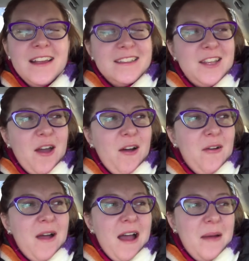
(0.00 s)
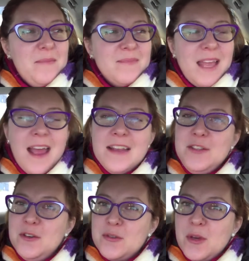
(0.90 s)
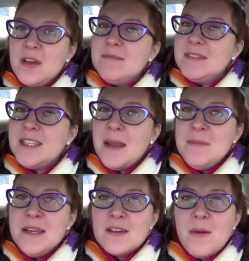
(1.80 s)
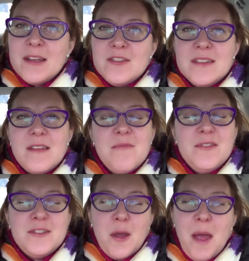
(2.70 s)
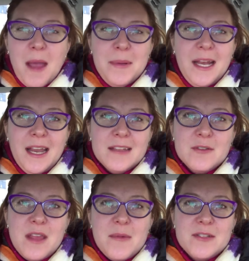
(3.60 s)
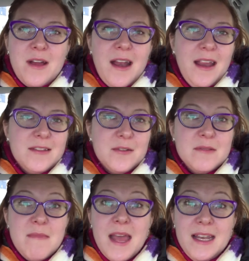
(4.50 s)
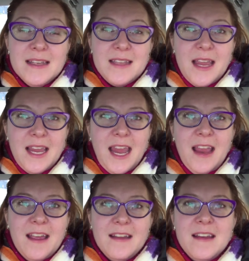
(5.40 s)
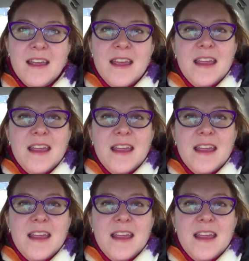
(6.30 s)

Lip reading: So as usual, send me your questions. I'm so happy to answer them. I'll try to answer as many as I can.